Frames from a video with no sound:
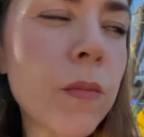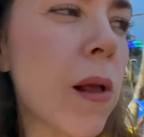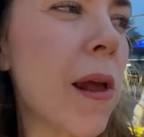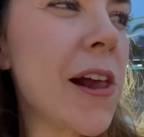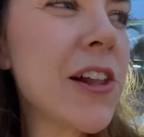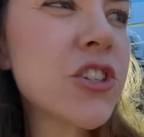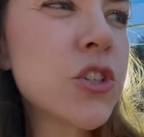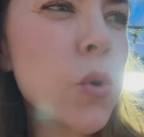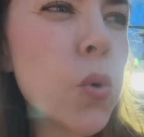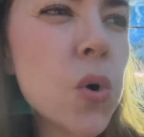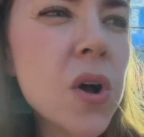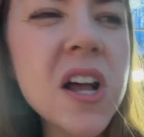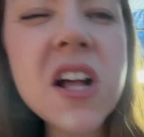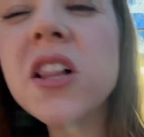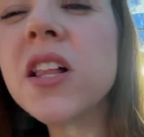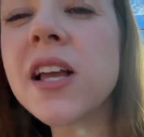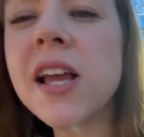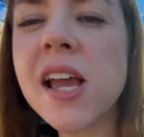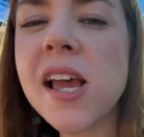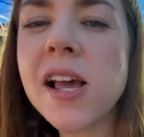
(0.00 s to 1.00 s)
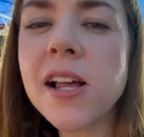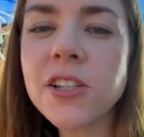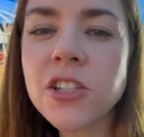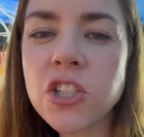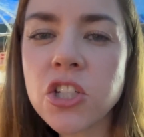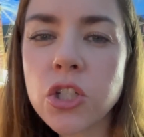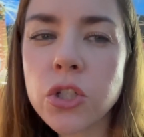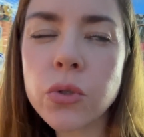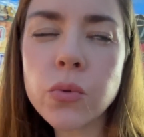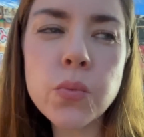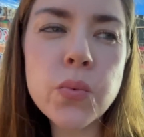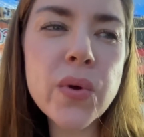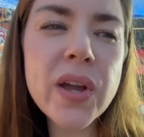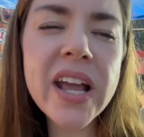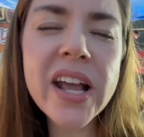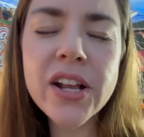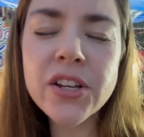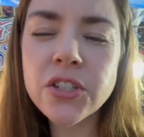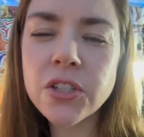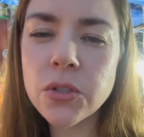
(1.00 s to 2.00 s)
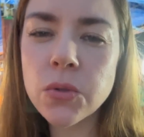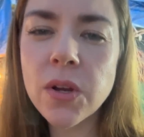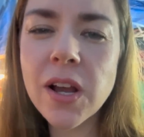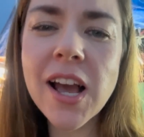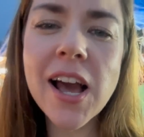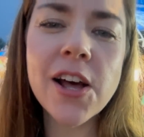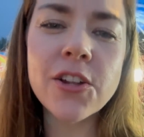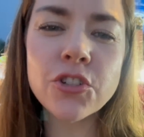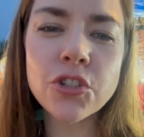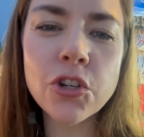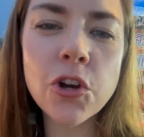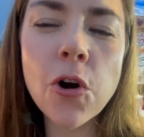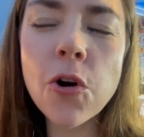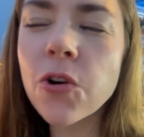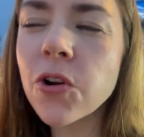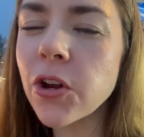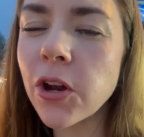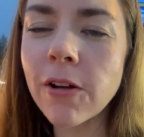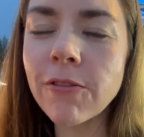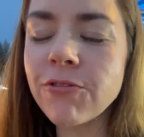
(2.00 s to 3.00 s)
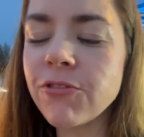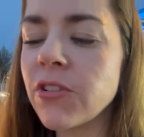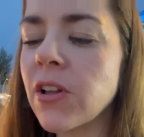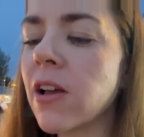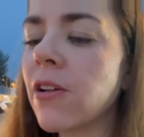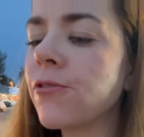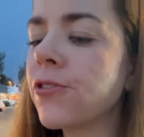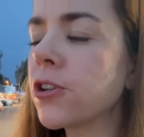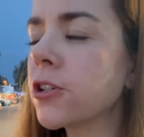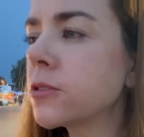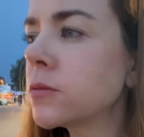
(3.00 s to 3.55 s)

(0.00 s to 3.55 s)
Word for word: It's oily, it's sweet, it has coconut flavor.